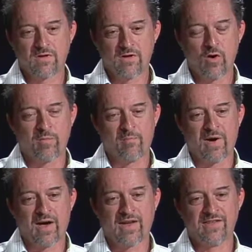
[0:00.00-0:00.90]
Hope
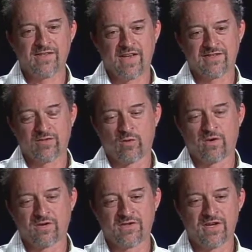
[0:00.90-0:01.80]
Abides as an
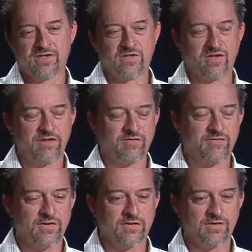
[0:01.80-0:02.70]
organization, it
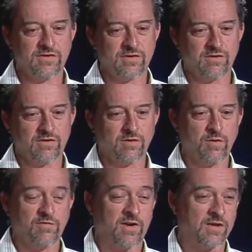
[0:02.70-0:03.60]
feels
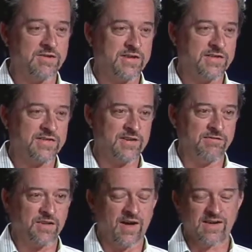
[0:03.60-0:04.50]
or follows that same
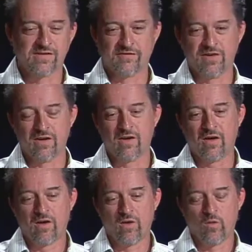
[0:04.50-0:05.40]
philosophy,
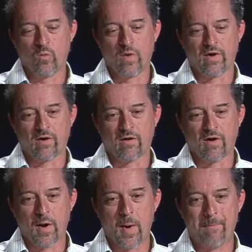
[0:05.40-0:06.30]
where
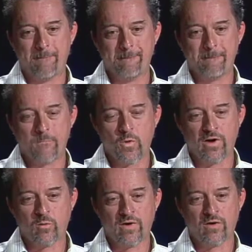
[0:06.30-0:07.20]

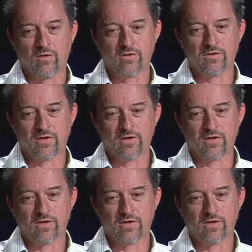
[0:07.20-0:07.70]
we don't